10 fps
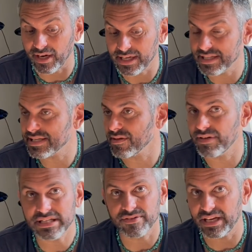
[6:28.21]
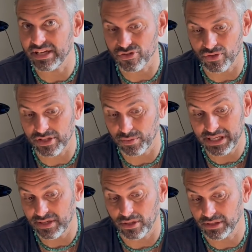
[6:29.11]
He didn't say the face of an angel. That's what he
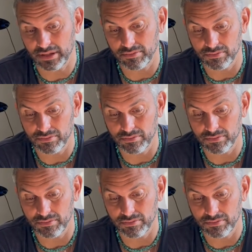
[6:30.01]
called it.